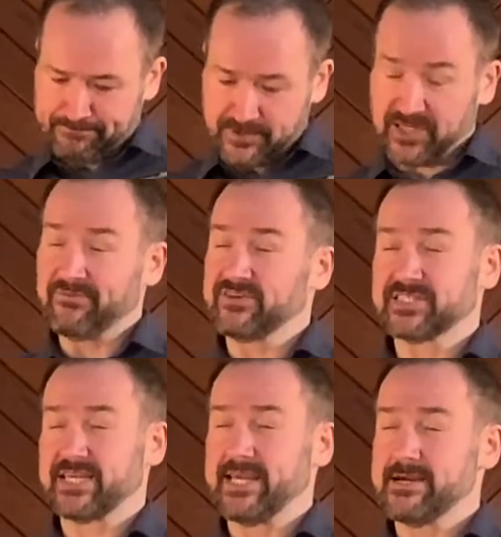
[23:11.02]
Some of
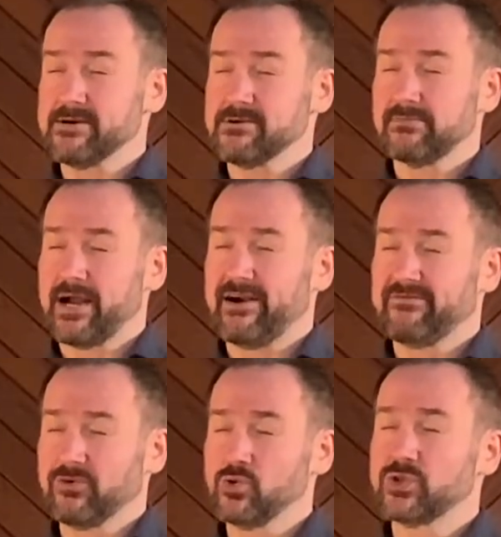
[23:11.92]
us here
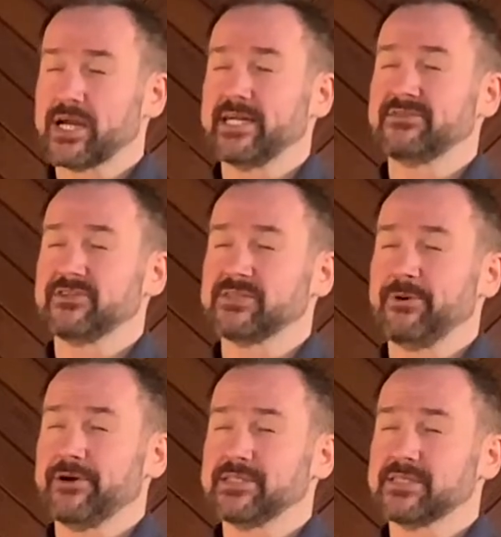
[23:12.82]
have those kinds of
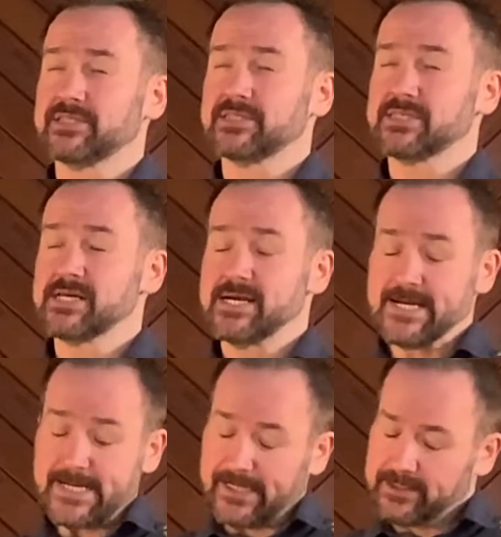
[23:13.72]
experiences.
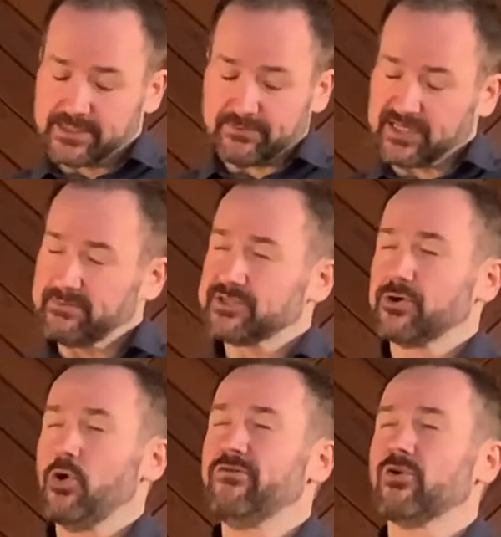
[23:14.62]
Sometimes
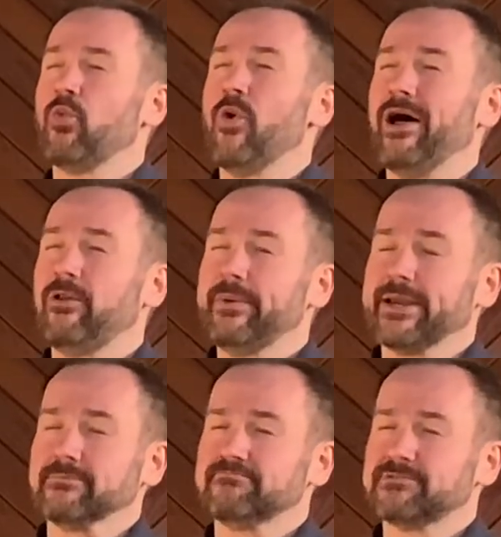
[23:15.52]
they're
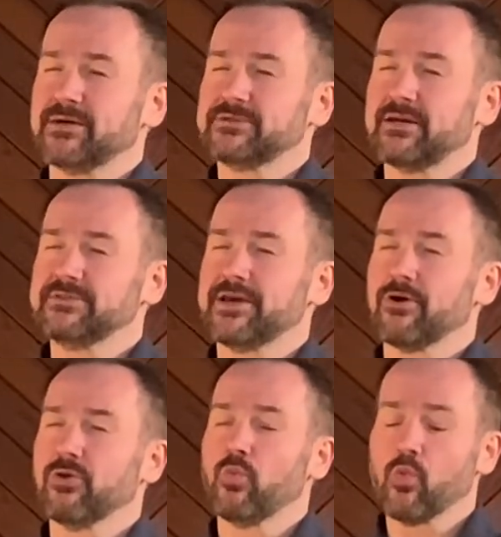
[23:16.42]
overwhelming. Sometimes they
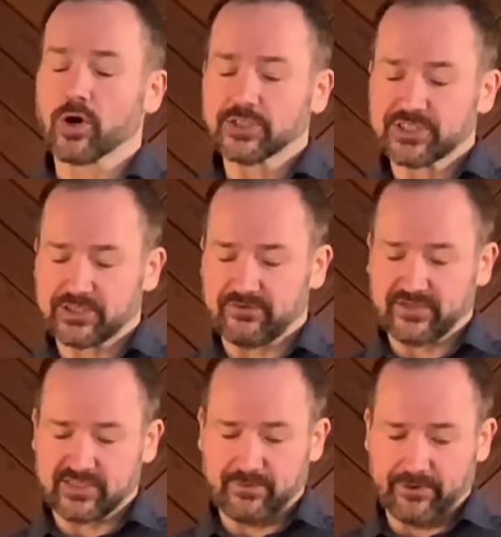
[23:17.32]
are the worst of
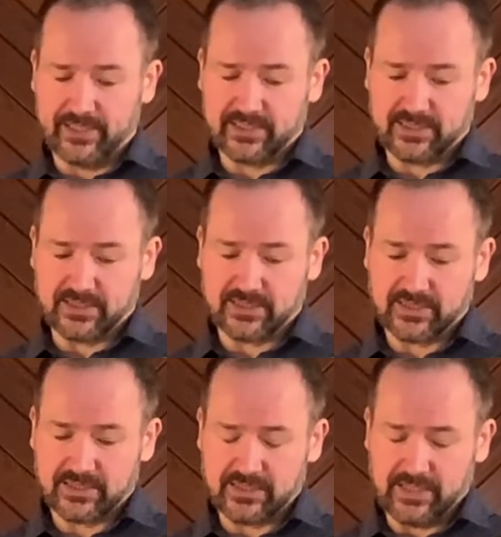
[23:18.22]

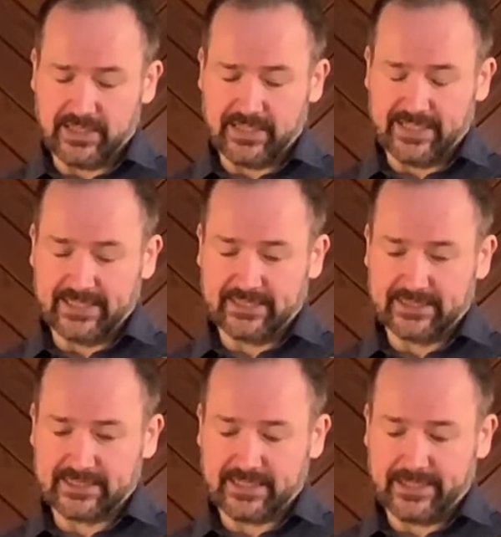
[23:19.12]
experiences,
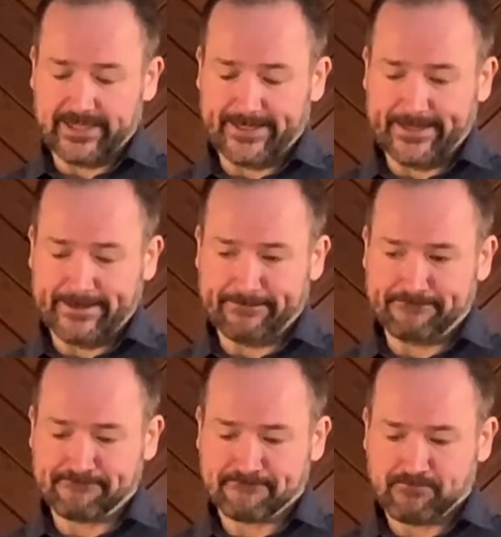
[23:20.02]
and
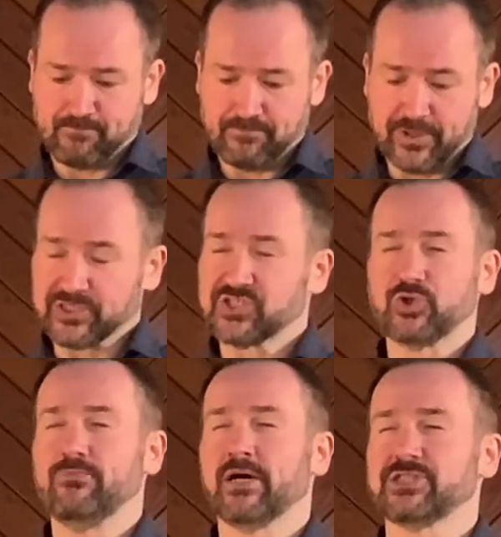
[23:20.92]
um, they're just
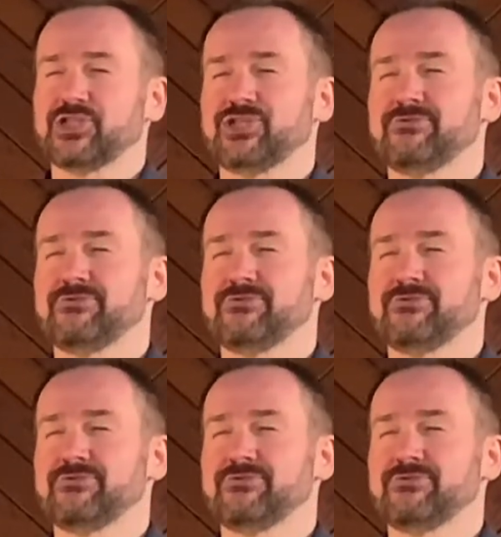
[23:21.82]
too much.